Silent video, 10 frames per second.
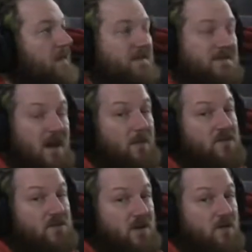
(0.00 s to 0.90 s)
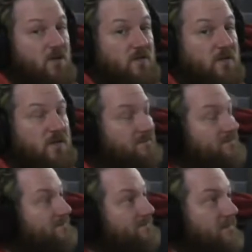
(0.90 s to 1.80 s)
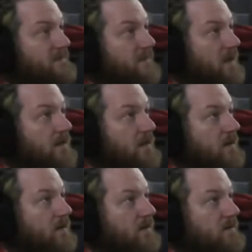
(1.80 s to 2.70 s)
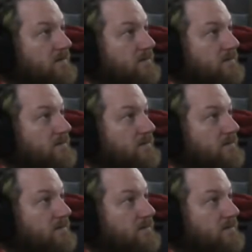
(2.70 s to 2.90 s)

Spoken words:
The Tom and Jerry movie, not that good.